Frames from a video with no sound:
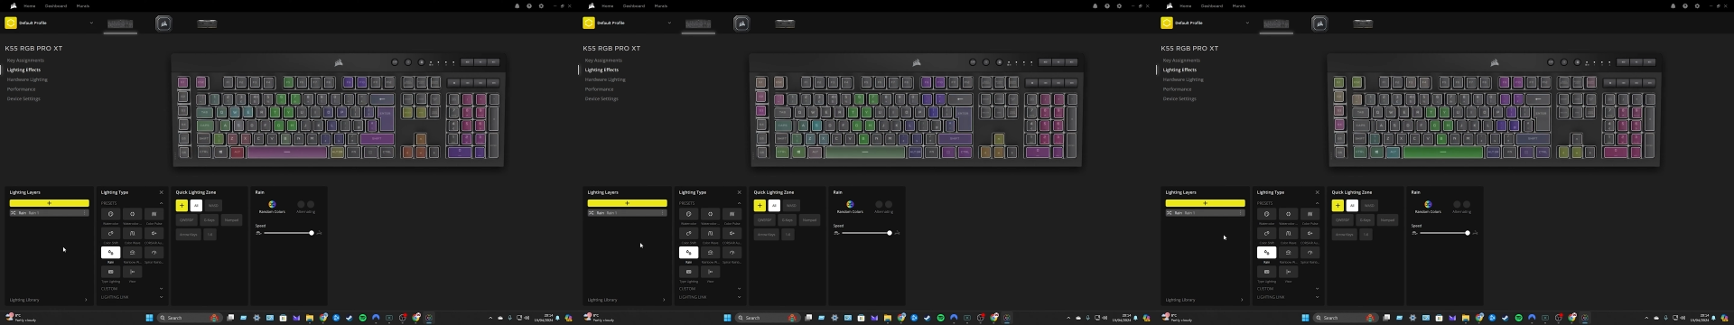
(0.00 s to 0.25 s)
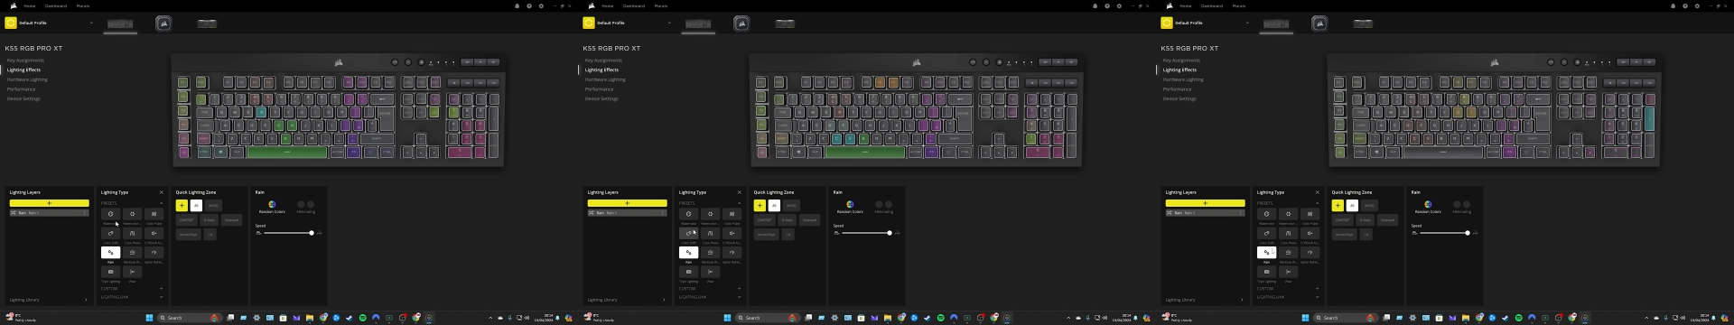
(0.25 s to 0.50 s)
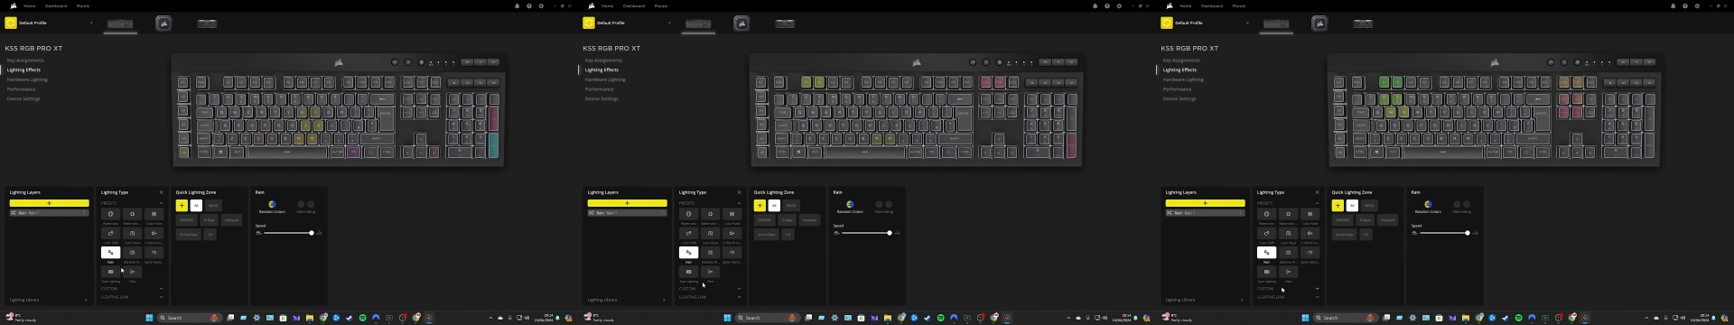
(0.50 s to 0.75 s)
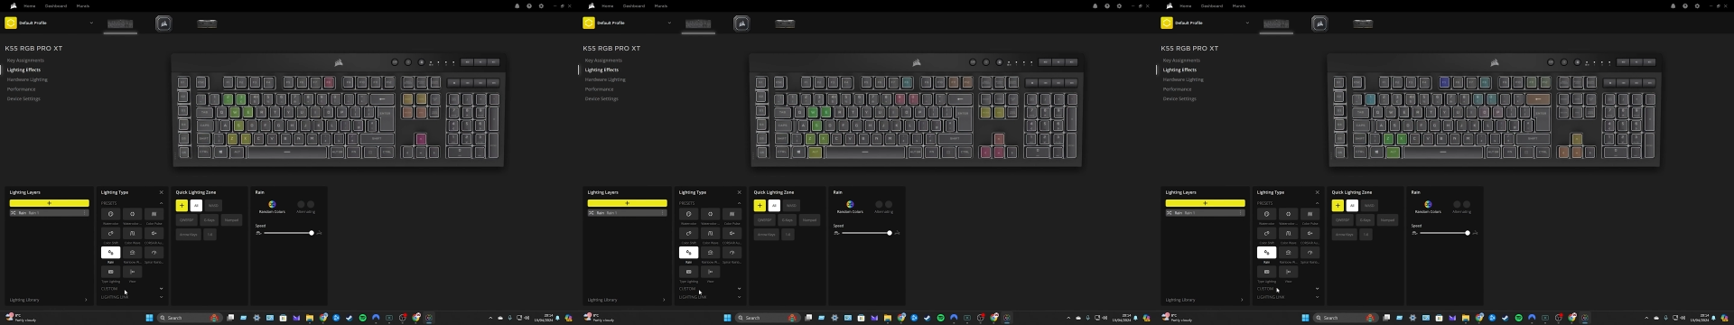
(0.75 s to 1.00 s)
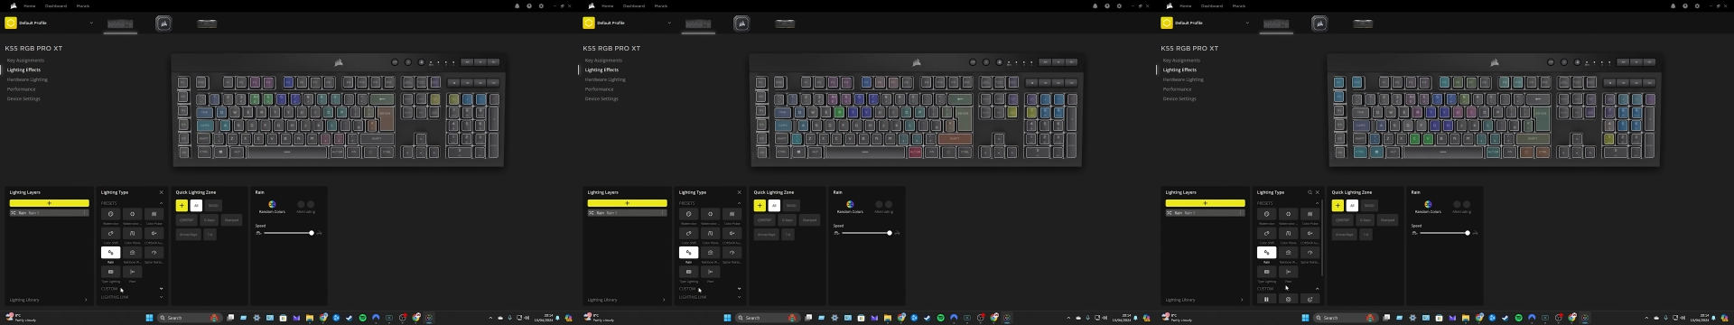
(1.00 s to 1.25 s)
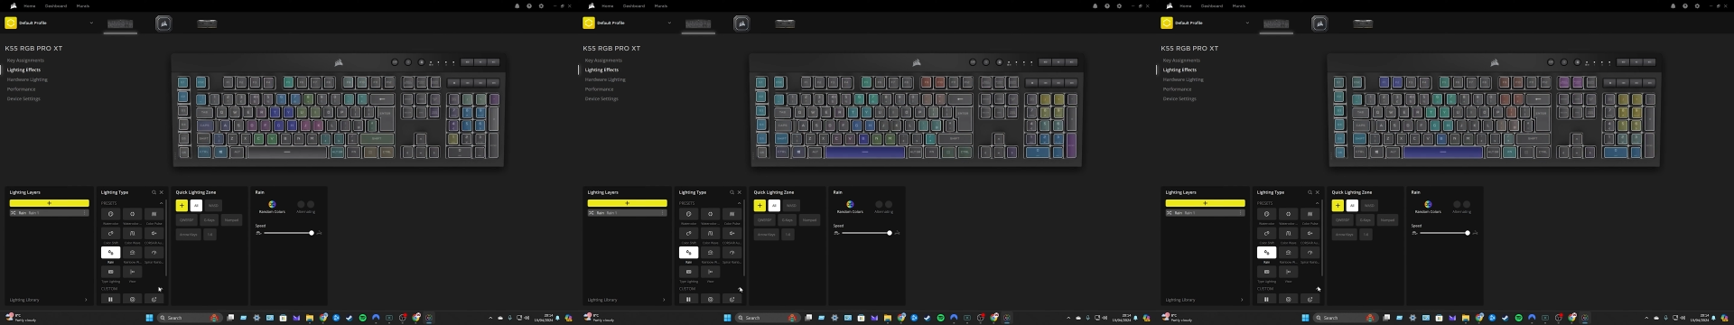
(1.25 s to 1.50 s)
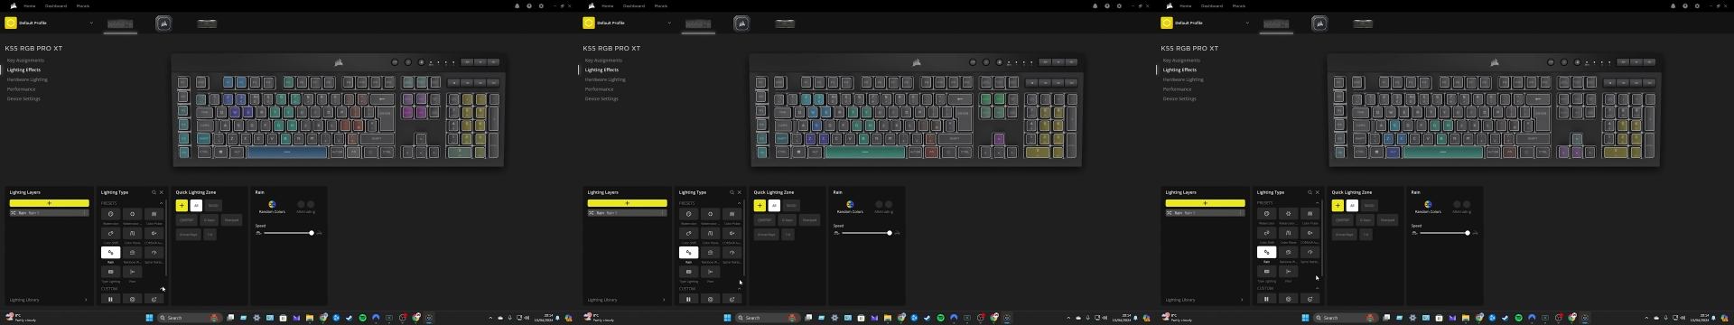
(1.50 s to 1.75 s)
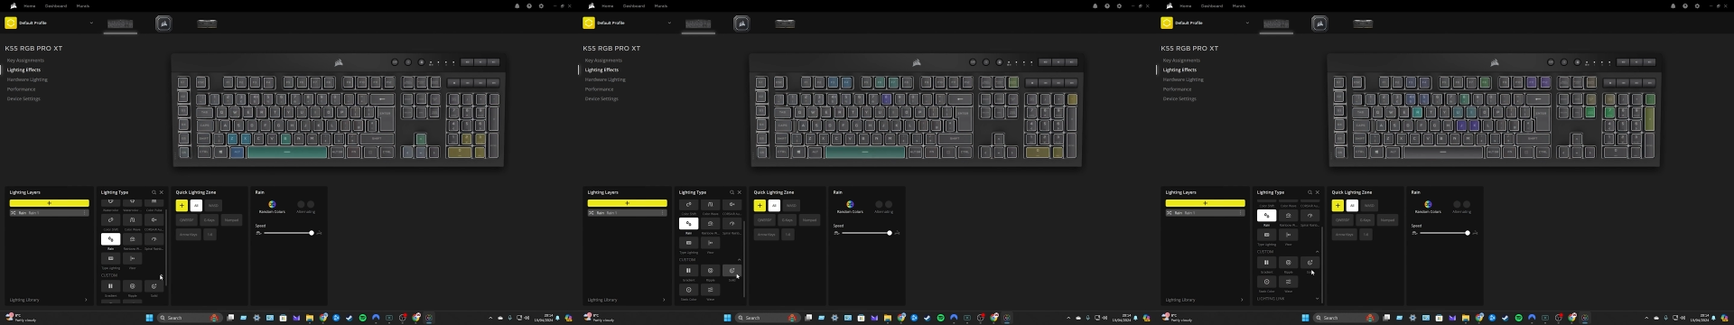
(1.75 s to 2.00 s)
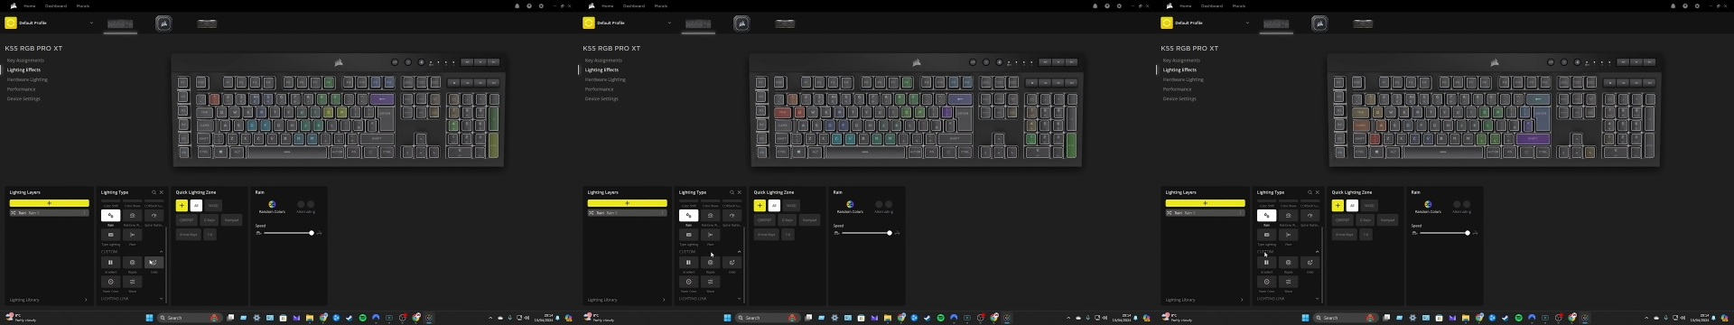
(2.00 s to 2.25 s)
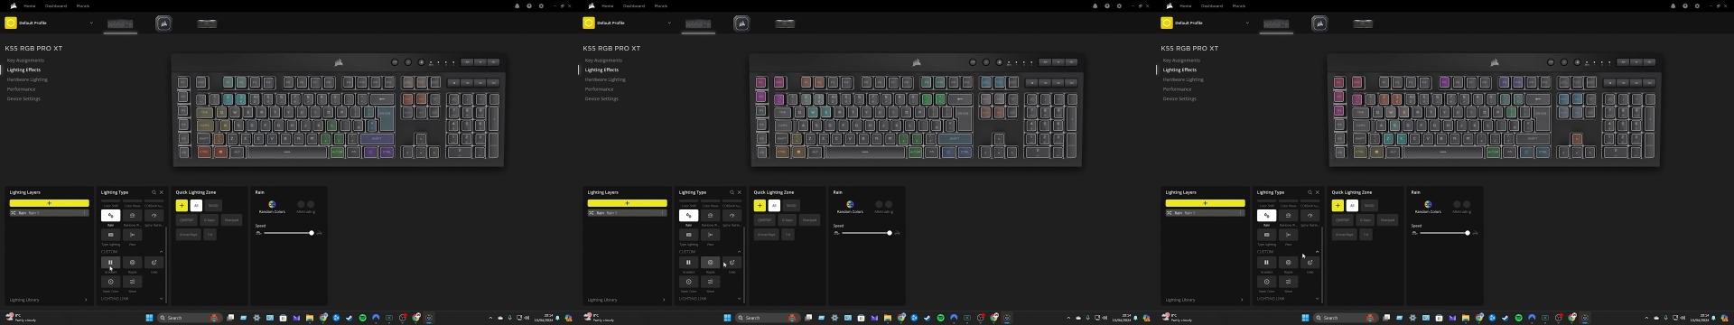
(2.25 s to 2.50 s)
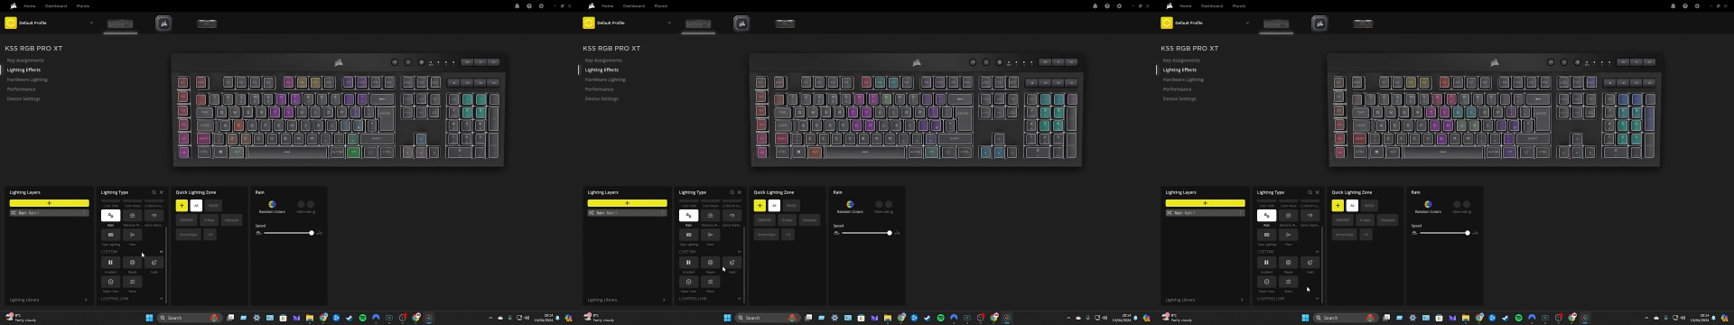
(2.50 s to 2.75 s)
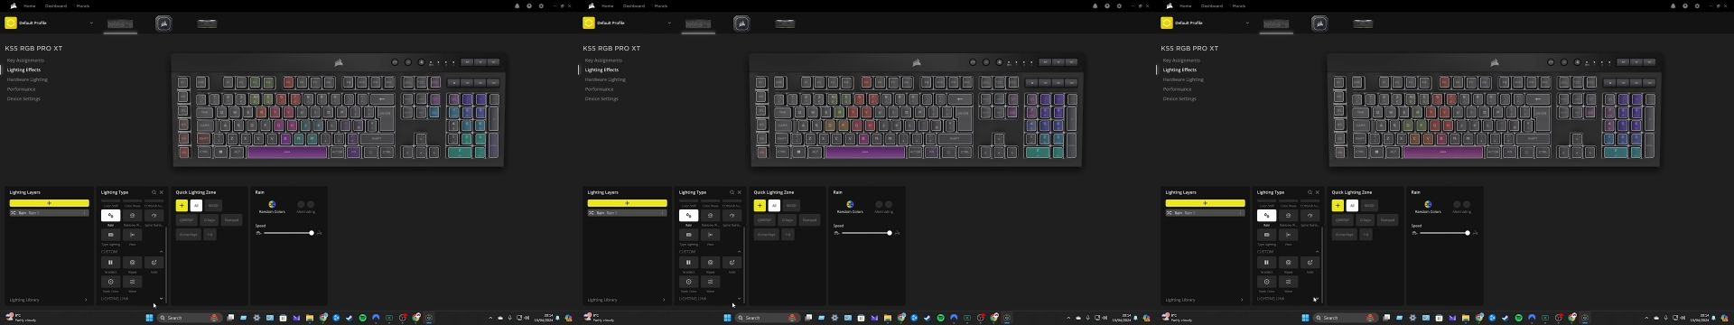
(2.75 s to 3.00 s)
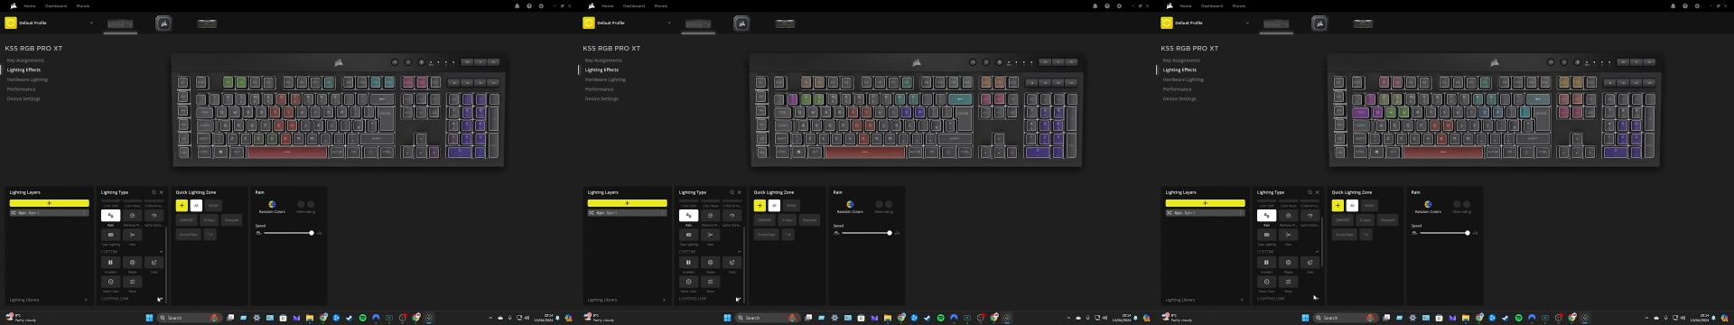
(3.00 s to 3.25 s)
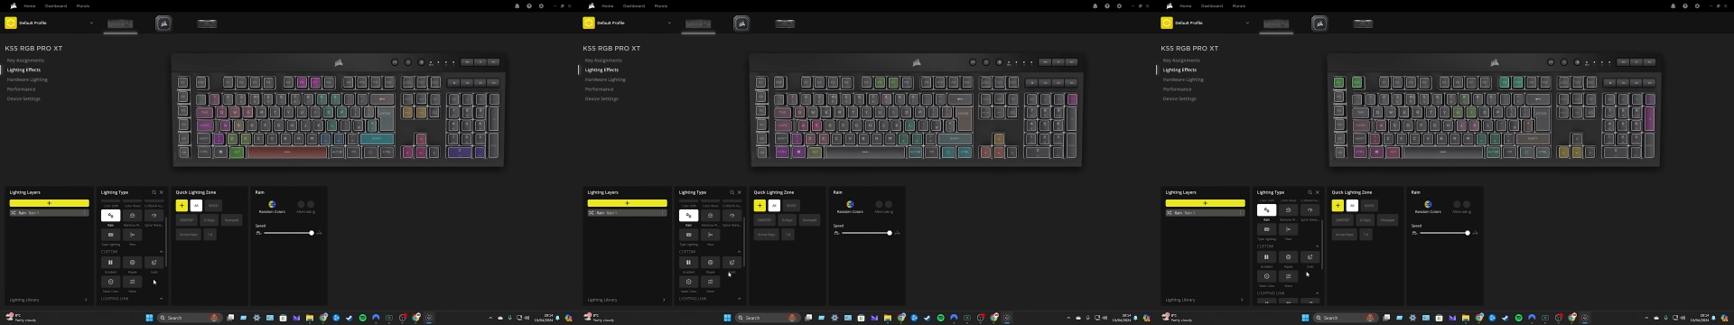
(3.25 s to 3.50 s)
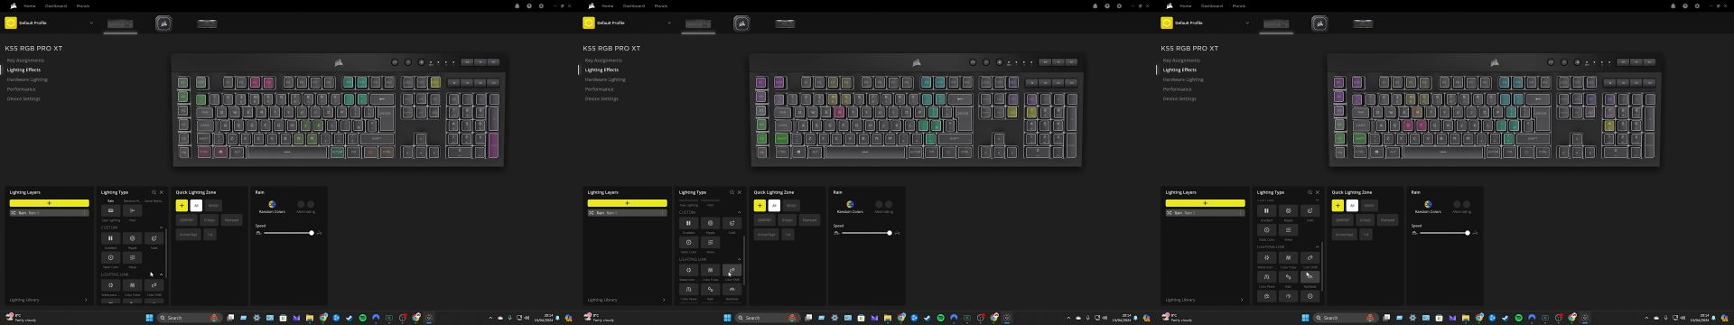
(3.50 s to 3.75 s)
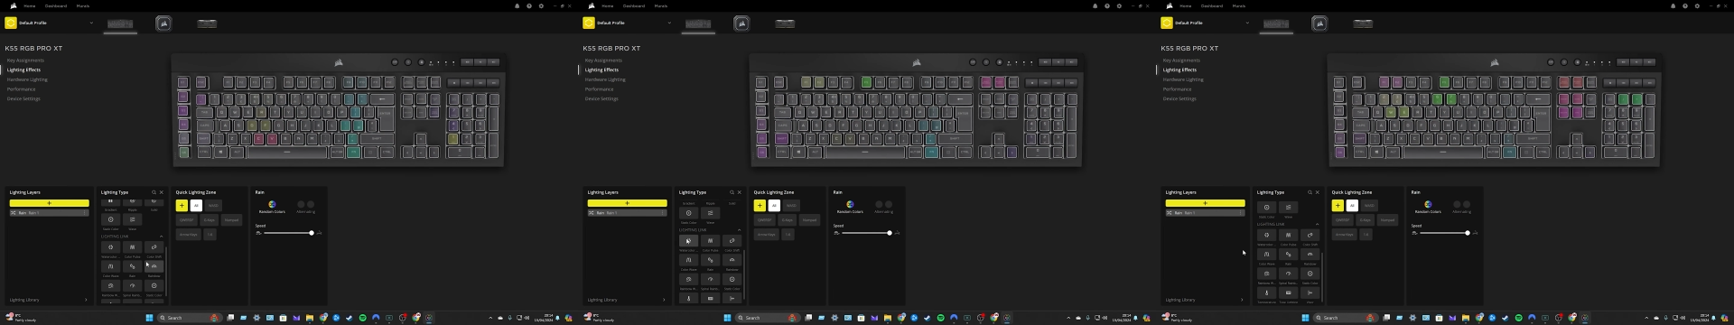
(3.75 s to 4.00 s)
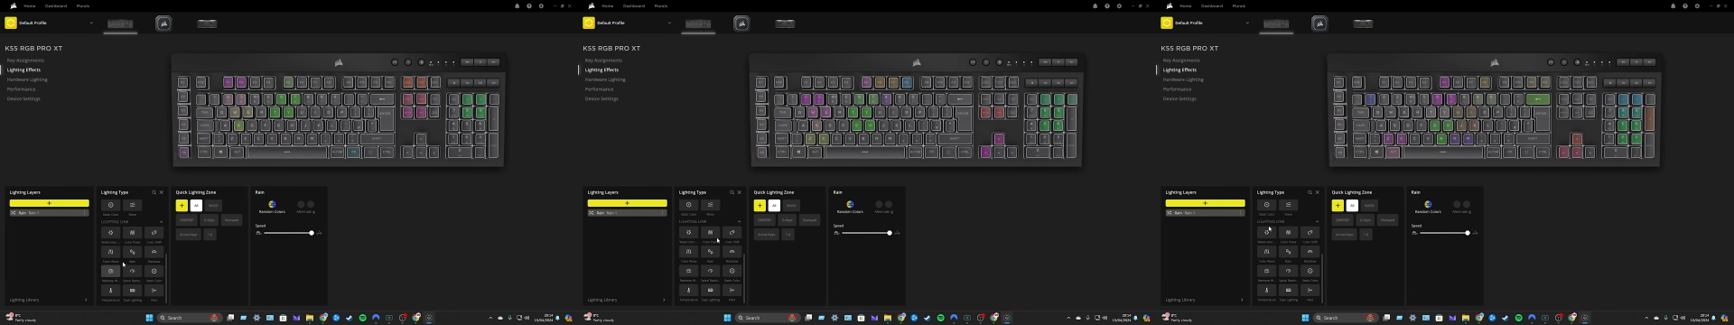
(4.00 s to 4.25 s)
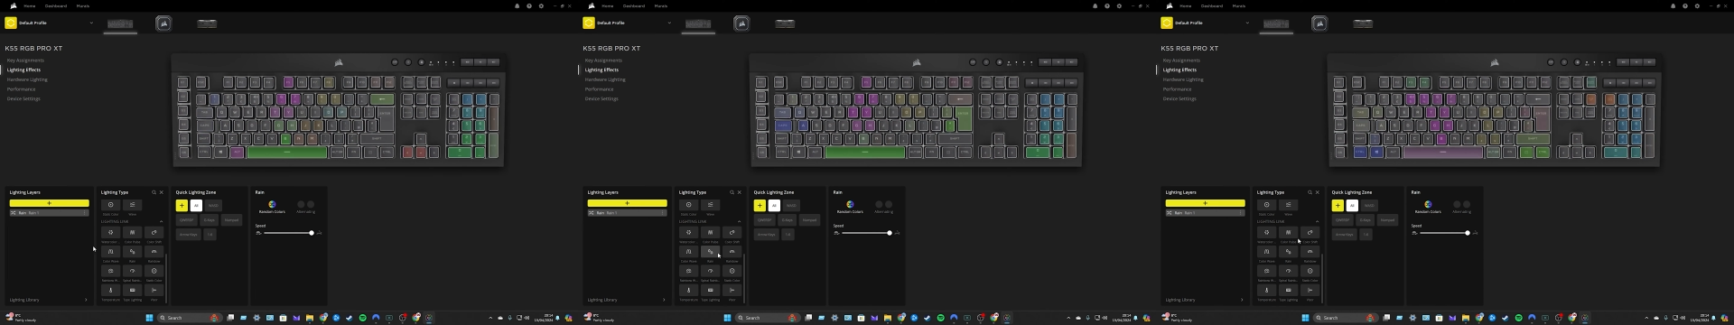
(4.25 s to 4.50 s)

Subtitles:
Nobody's mouth can be seen.